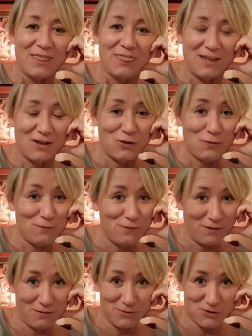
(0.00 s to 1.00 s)
Thank you
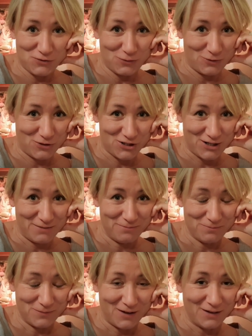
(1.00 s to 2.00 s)
very much for watching
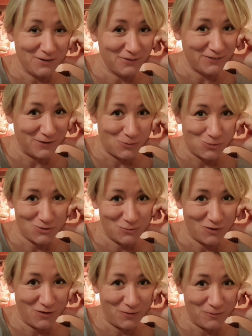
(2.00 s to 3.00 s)
and I'll see you all
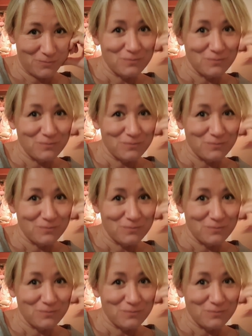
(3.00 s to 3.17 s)
tomorrow.